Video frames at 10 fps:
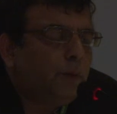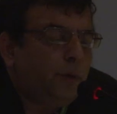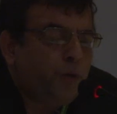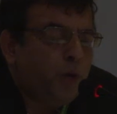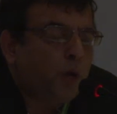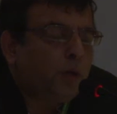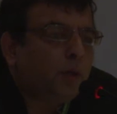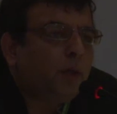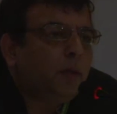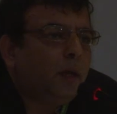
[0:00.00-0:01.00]
Not
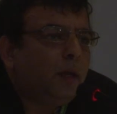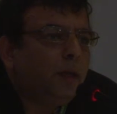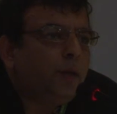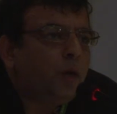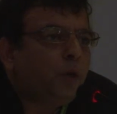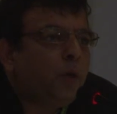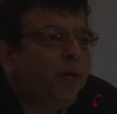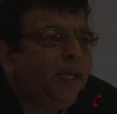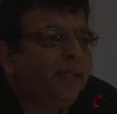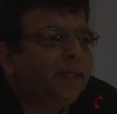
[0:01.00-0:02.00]

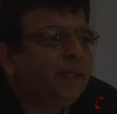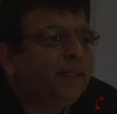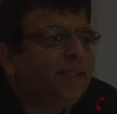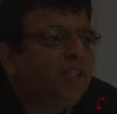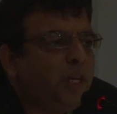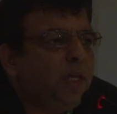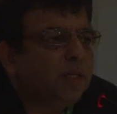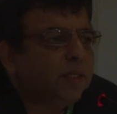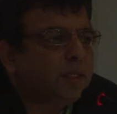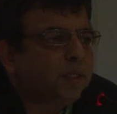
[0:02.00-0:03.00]
only the
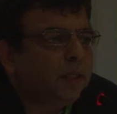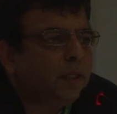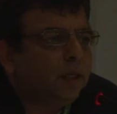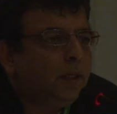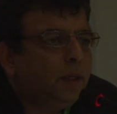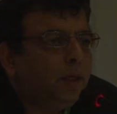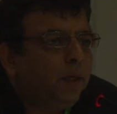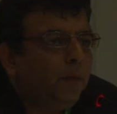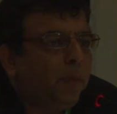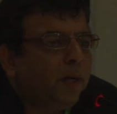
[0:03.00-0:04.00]
genius,
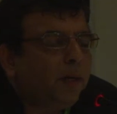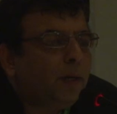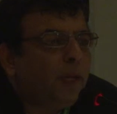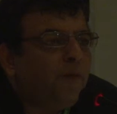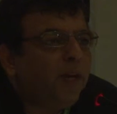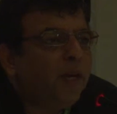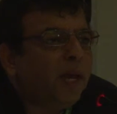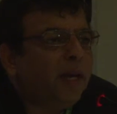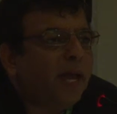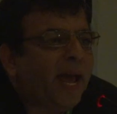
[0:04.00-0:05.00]
but even
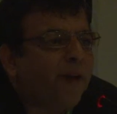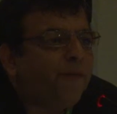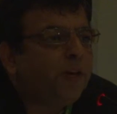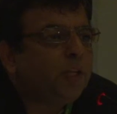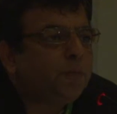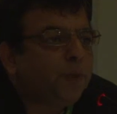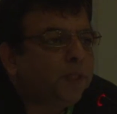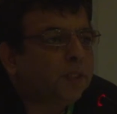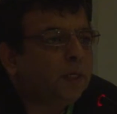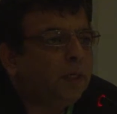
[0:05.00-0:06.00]
an average
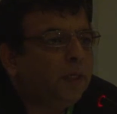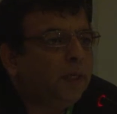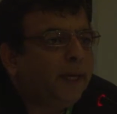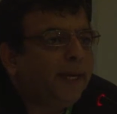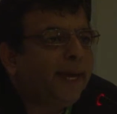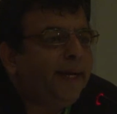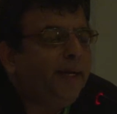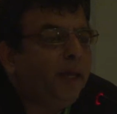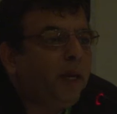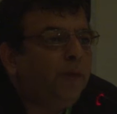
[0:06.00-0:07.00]
person
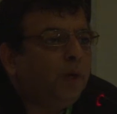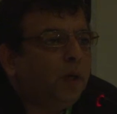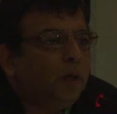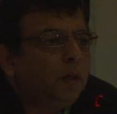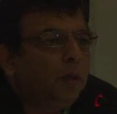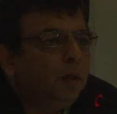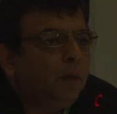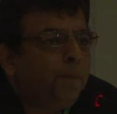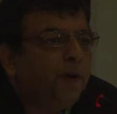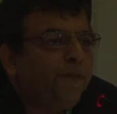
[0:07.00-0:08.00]
can deliver
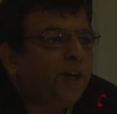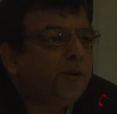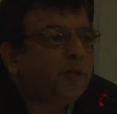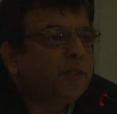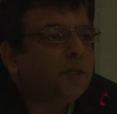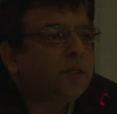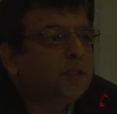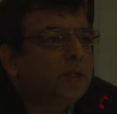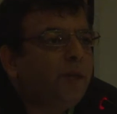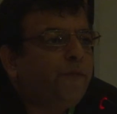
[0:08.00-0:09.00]
perfect results
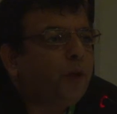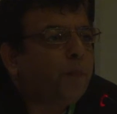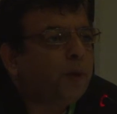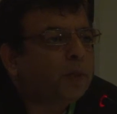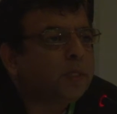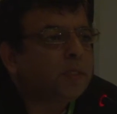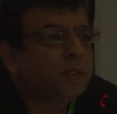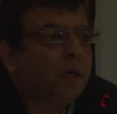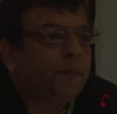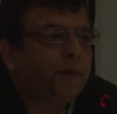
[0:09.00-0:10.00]
if your
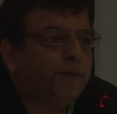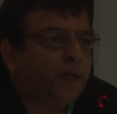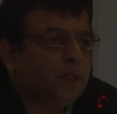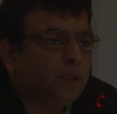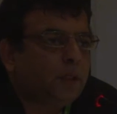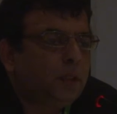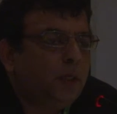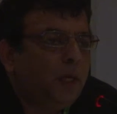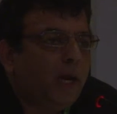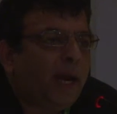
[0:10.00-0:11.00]
processes are perfect.
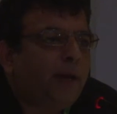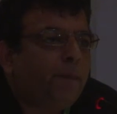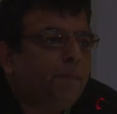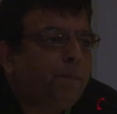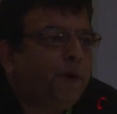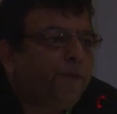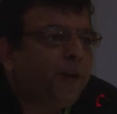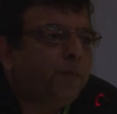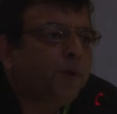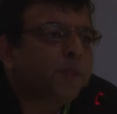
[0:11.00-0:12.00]
And
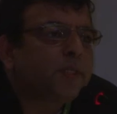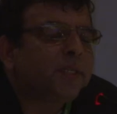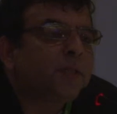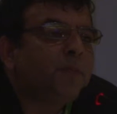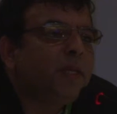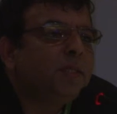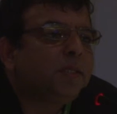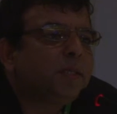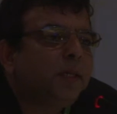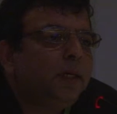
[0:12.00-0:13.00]
perfect processes means
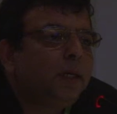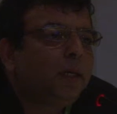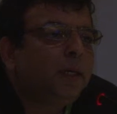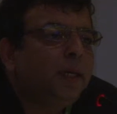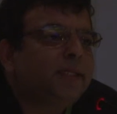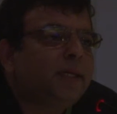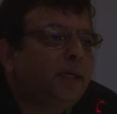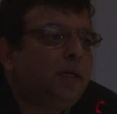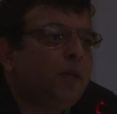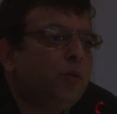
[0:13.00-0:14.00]
it's a
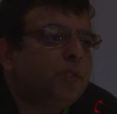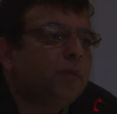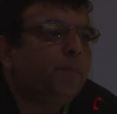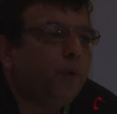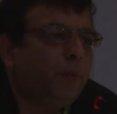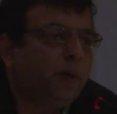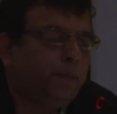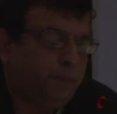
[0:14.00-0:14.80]
continuous improvement.